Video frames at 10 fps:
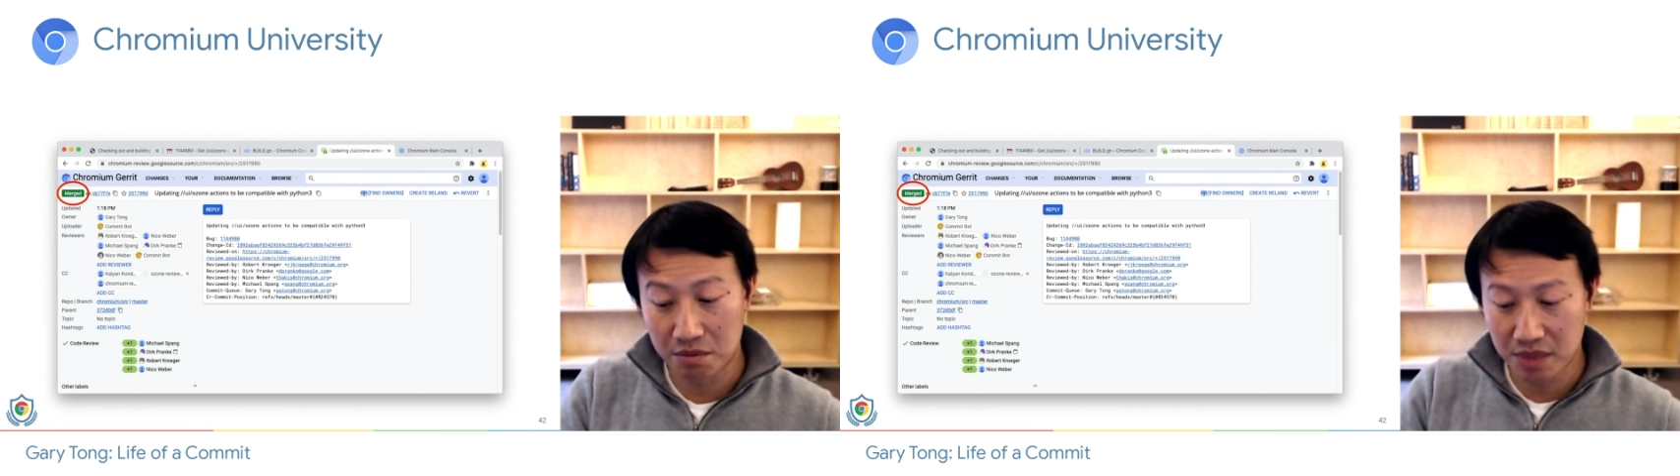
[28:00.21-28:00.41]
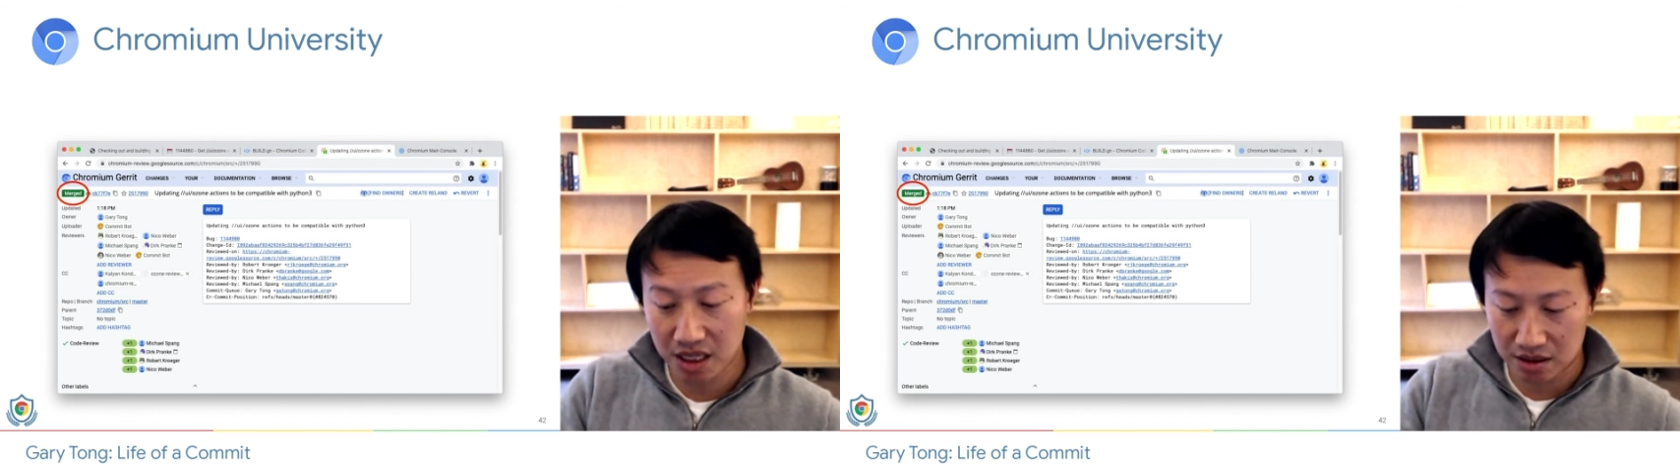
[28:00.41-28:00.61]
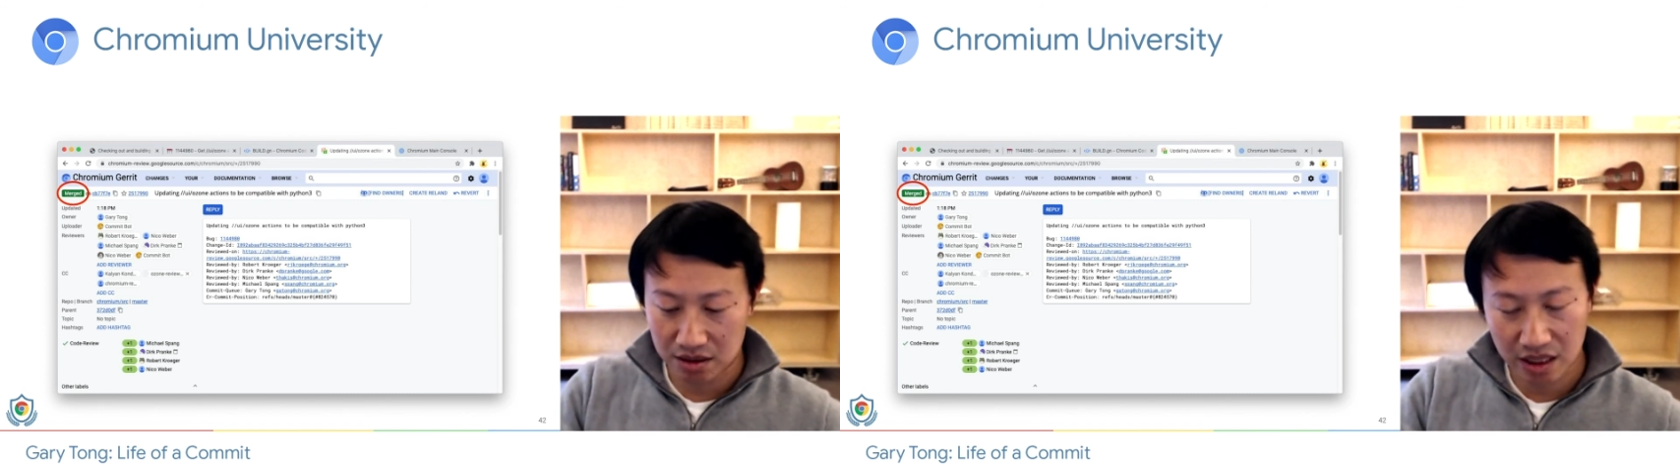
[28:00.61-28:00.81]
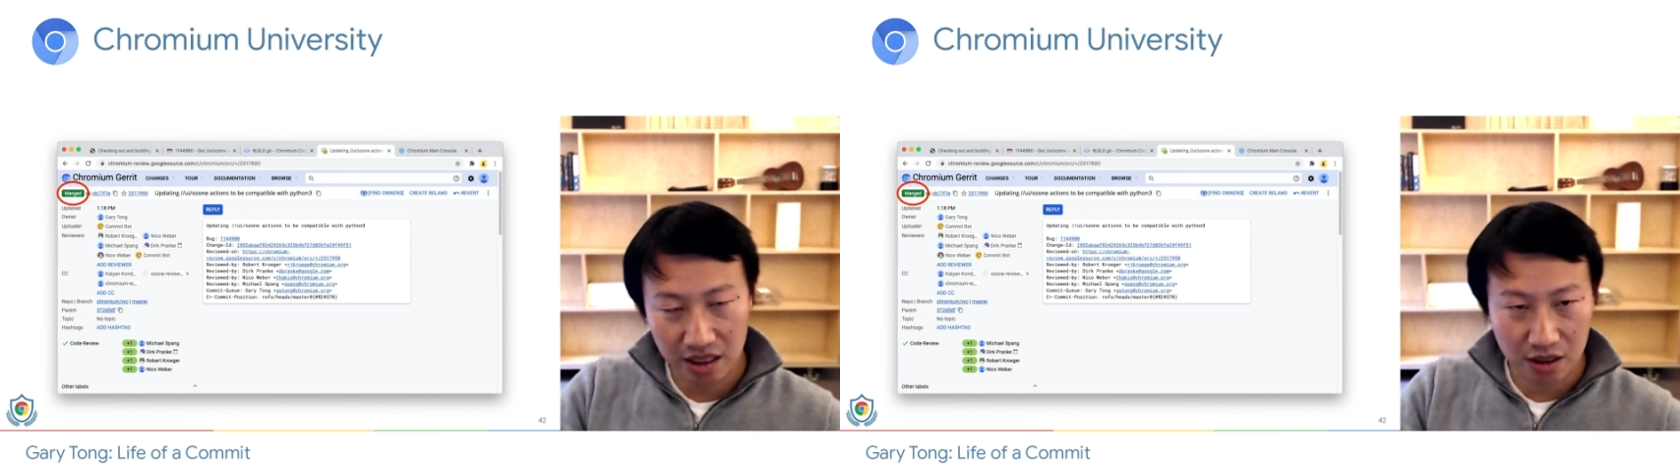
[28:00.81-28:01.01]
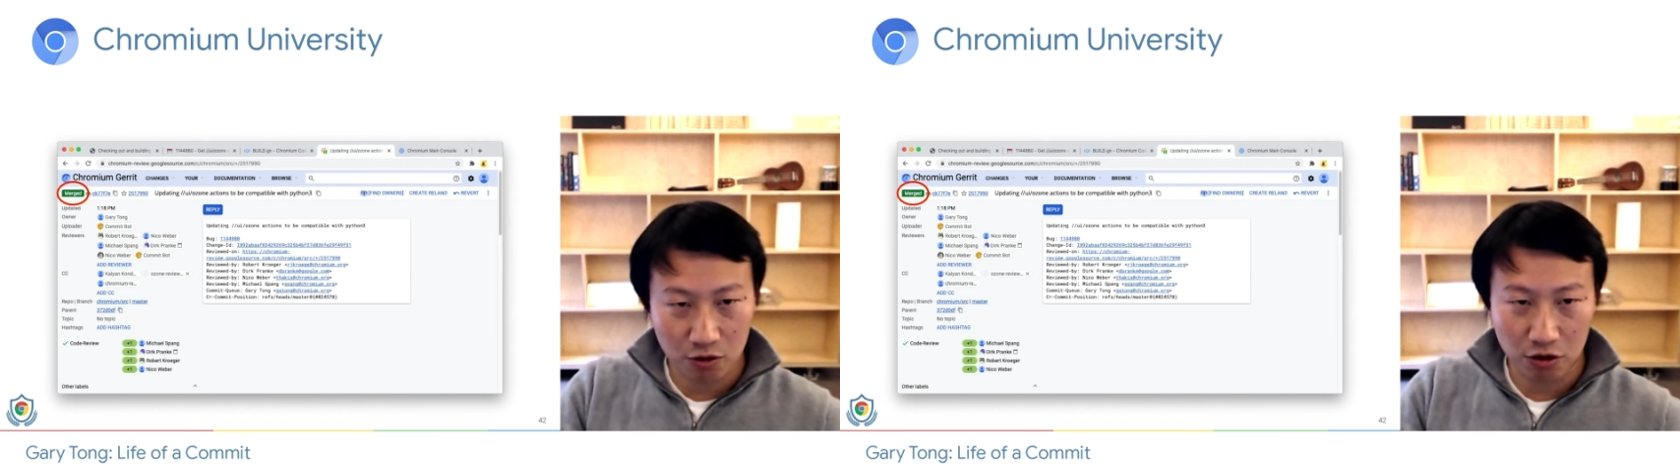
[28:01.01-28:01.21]
commit
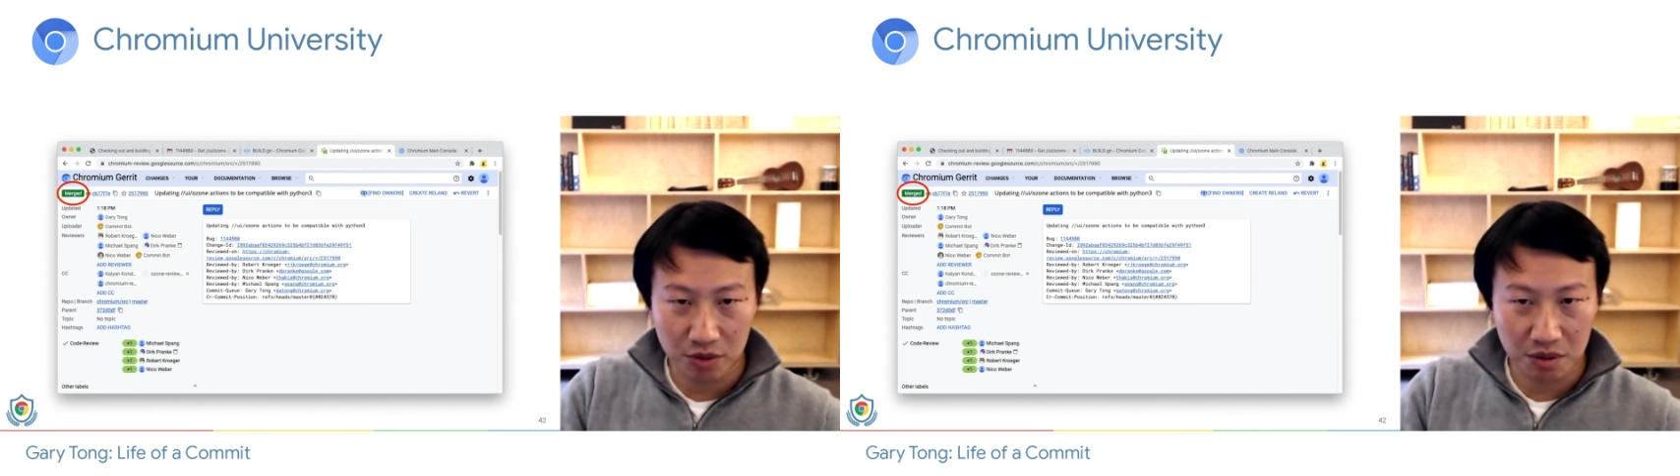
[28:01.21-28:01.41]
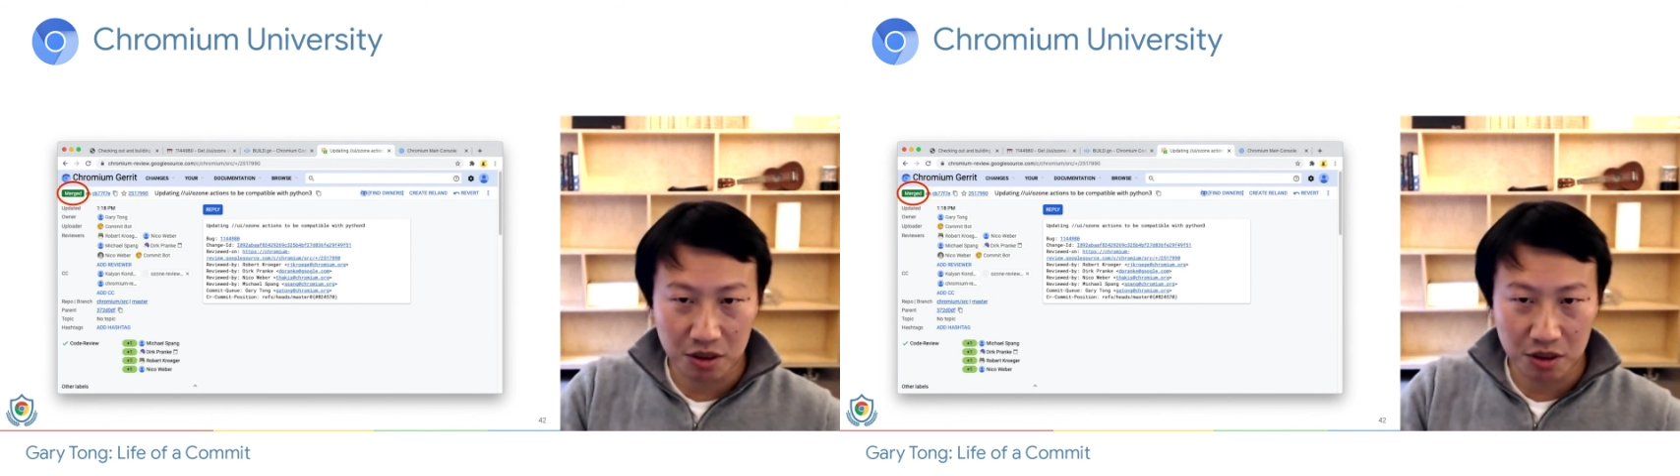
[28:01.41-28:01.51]
in the Chromium